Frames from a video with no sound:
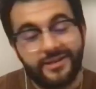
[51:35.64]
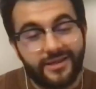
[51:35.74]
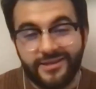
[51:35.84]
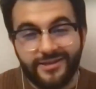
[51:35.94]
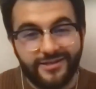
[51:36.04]

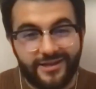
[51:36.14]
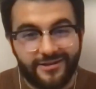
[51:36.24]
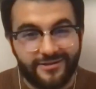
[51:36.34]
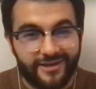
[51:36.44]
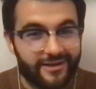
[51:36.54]
like the
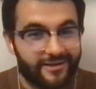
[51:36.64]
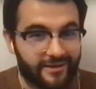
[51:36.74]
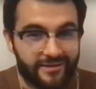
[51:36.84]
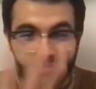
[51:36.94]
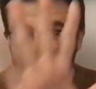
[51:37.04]
educator's guide,
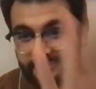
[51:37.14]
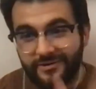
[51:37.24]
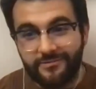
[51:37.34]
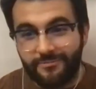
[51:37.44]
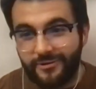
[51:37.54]
the history
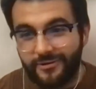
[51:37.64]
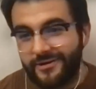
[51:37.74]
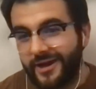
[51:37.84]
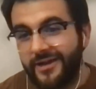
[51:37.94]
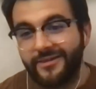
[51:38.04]
of the
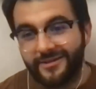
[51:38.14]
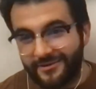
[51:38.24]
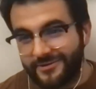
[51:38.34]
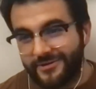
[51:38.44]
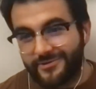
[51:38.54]
border. I thought that
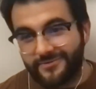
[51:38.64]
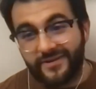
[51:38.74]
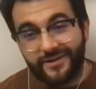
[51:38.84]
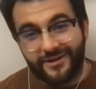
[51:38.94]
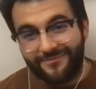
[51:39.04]
was also
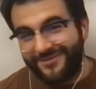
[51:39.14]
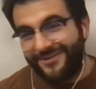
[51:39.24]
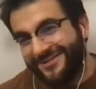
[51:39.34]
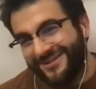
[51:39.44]
very helpful.